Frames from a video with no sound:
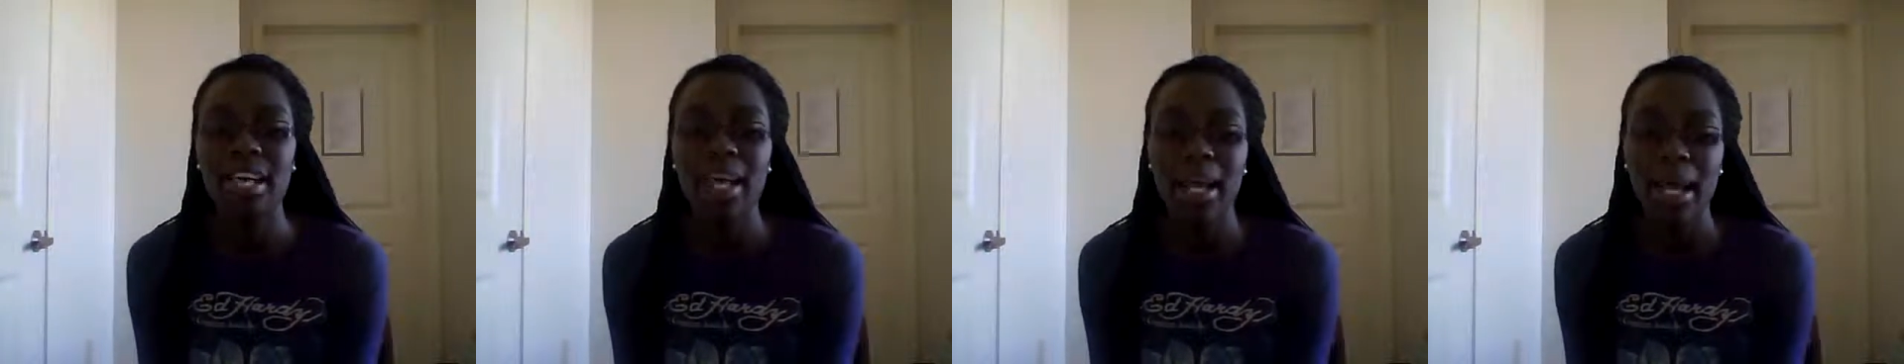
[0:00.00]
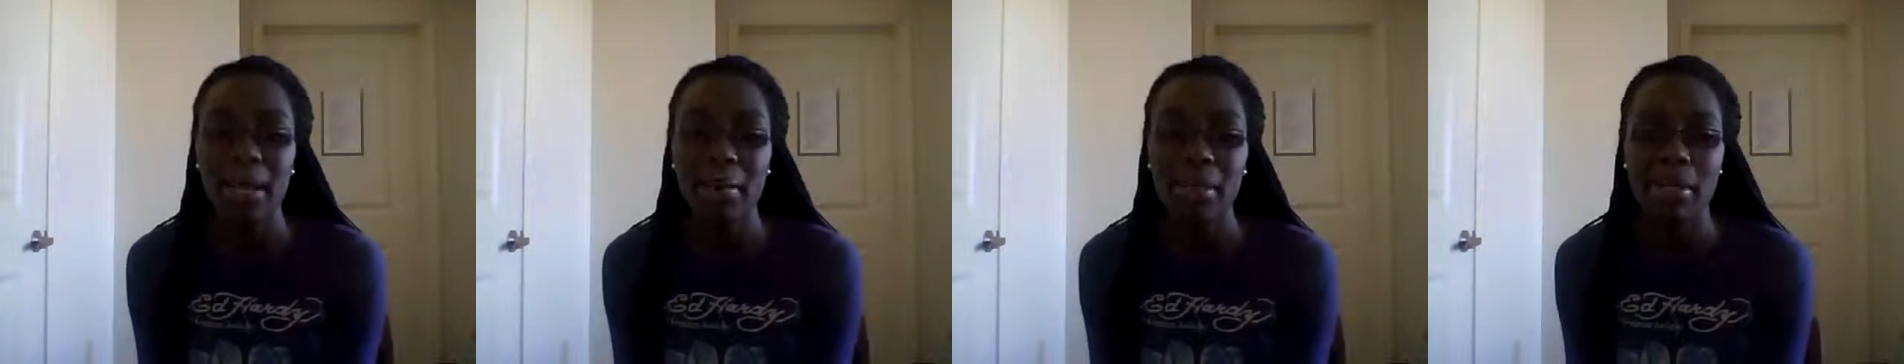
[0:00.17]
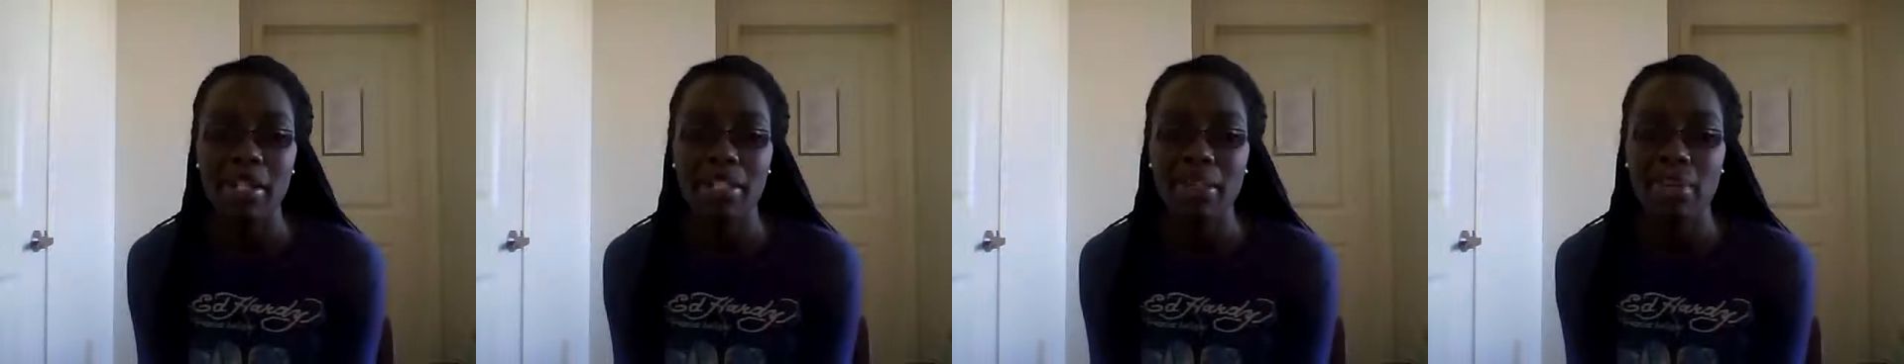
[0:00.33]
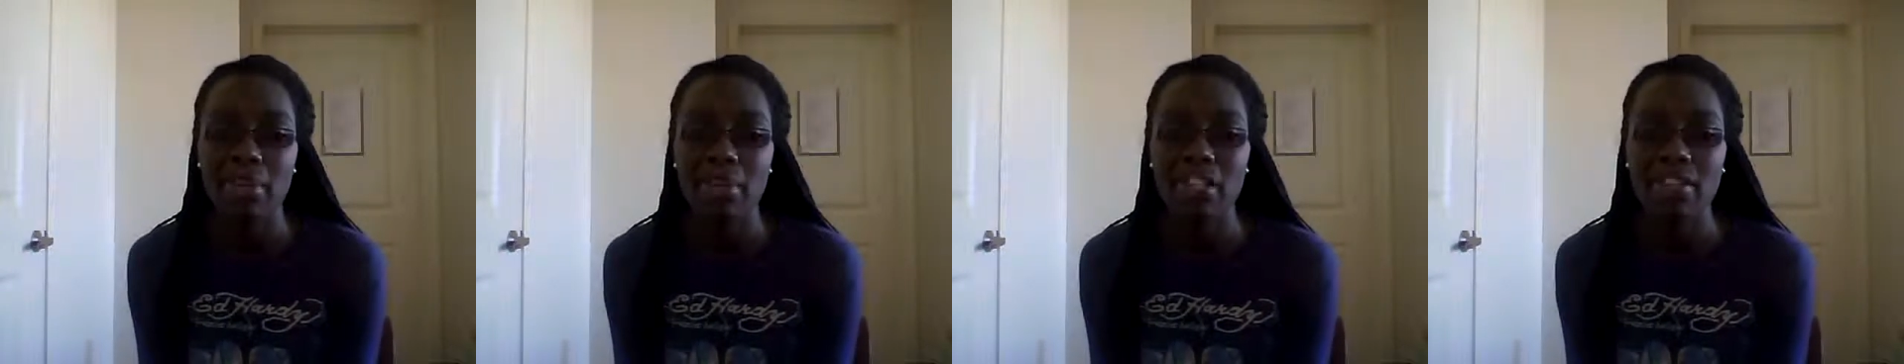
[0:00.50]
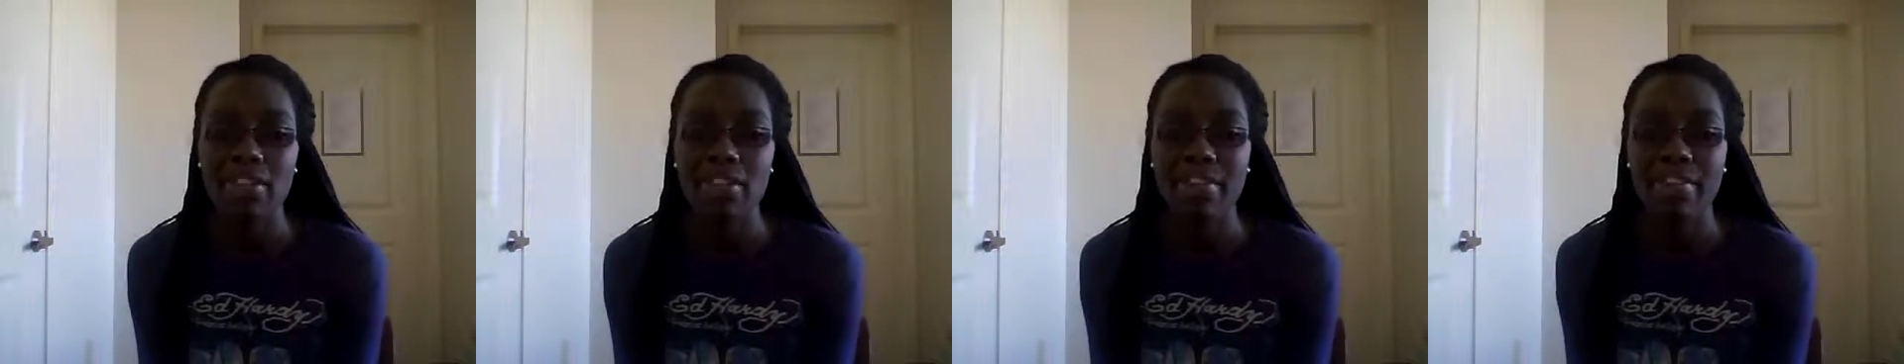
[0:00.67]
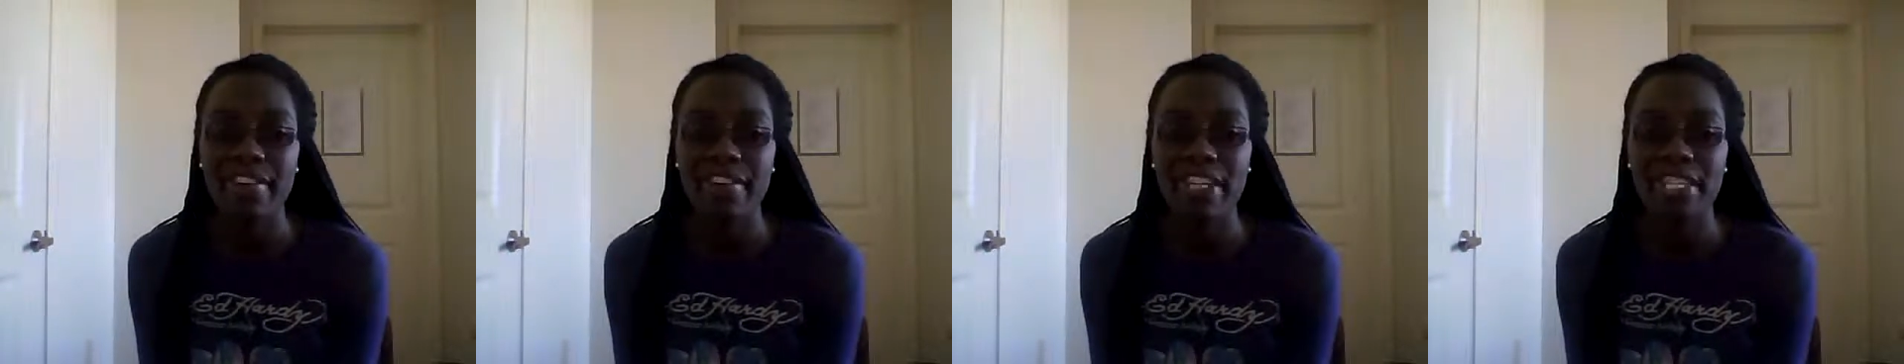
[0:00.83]
and my sum of
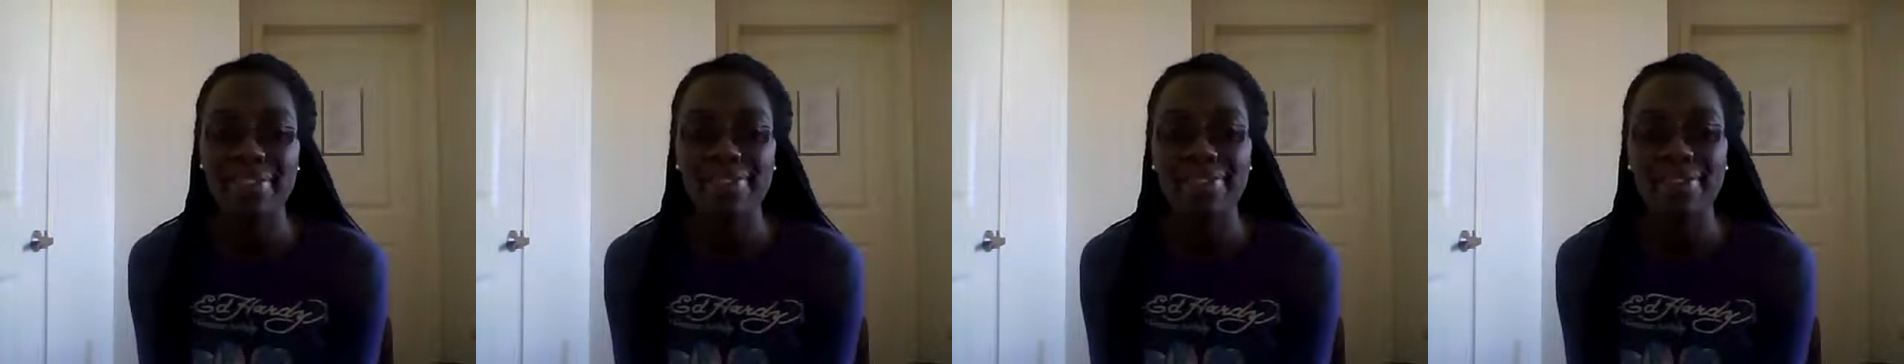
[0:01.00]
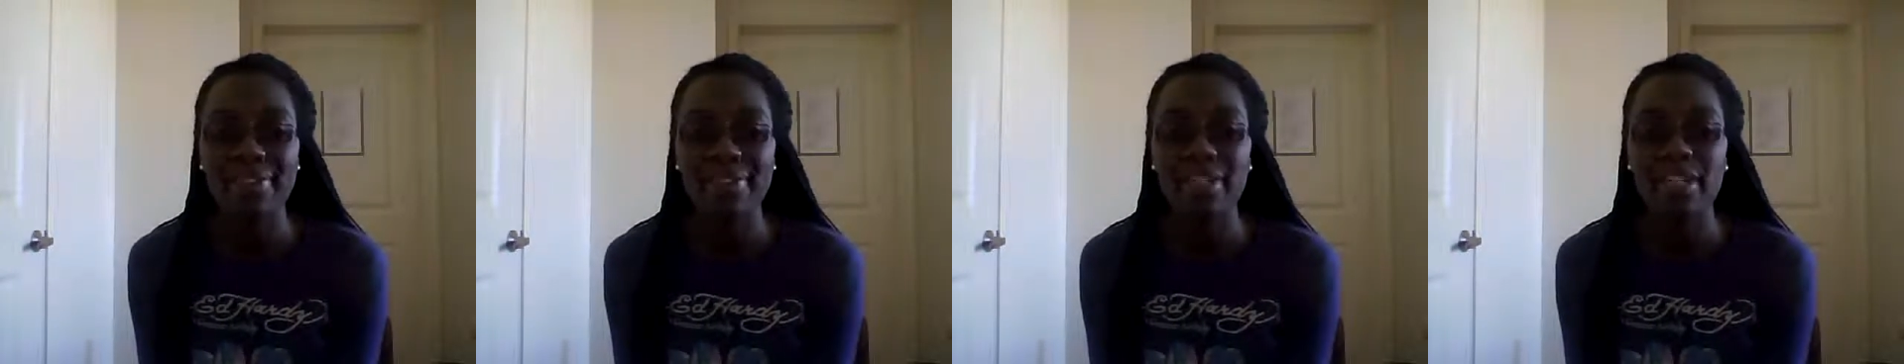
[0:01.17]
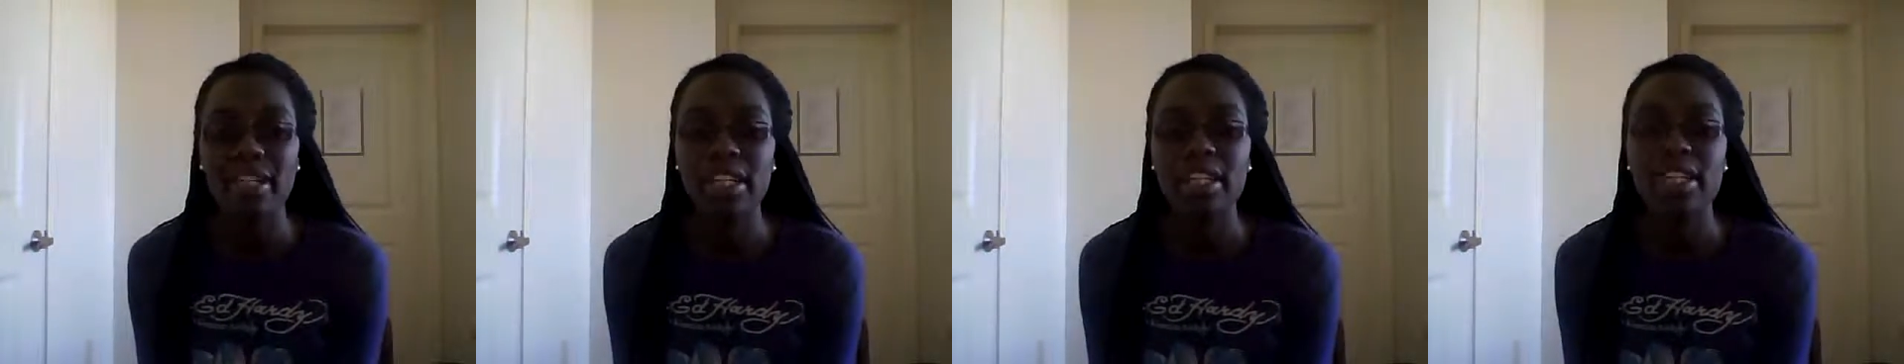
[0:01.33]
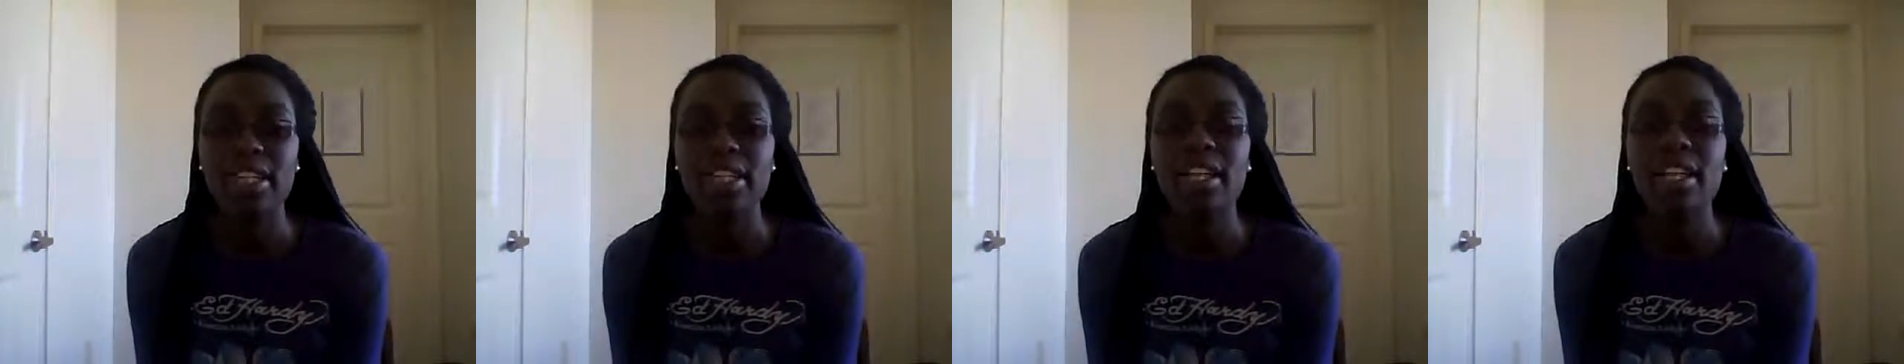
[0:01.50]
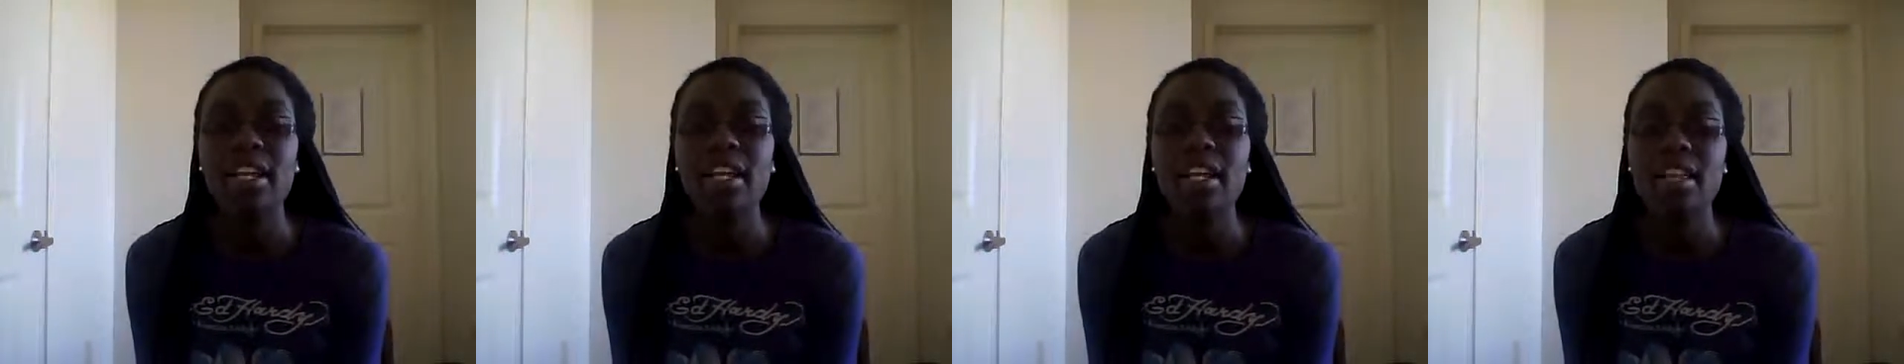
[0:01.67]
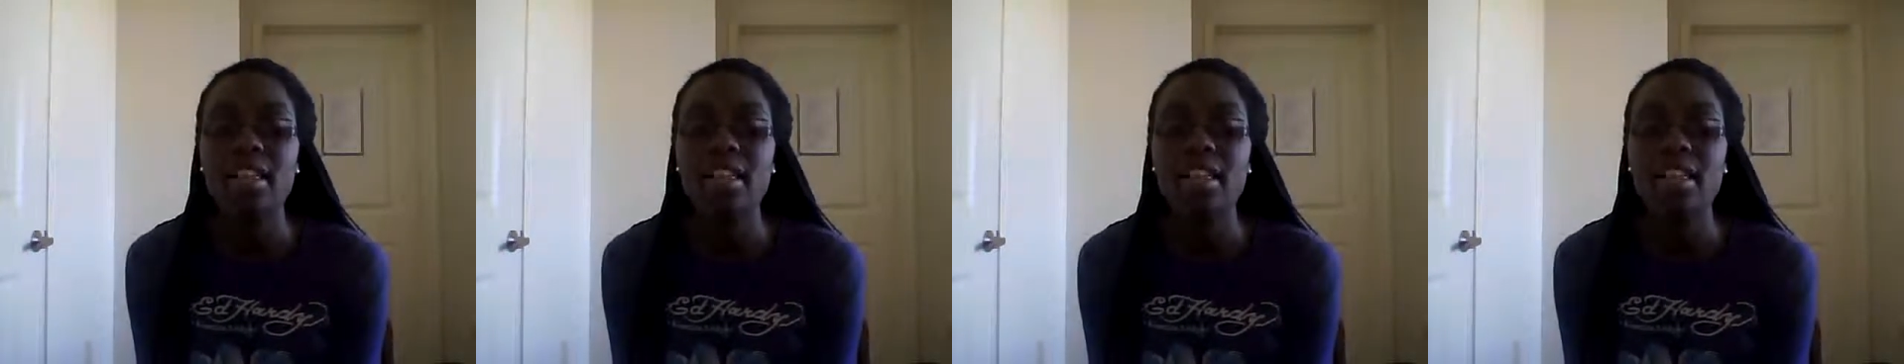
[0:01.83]
squares for